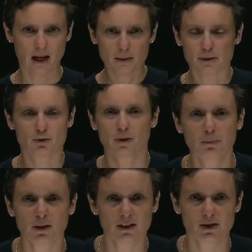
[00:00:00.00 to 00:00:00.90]
But
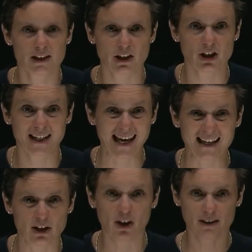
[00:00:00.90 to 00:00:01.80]
repolarization
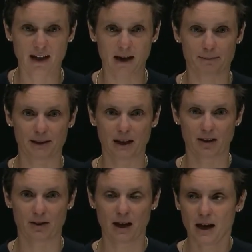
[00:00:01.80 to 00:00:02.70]
cannot happen now